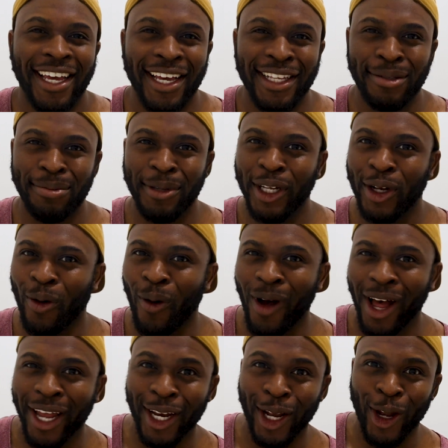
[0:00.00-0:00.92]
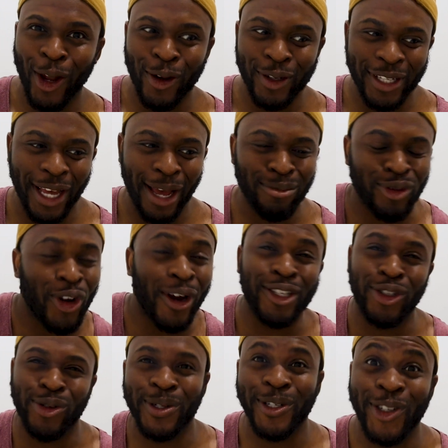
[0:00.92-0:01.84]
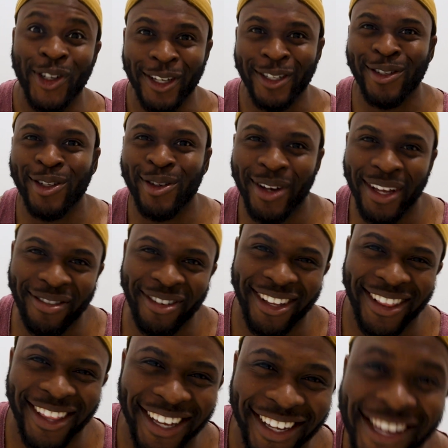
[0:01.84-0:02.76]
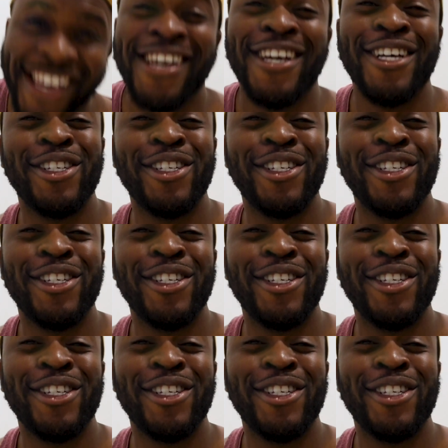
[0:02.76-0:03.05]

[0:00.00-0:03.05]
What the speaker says: it's been quite a long time trying to adjust to everything.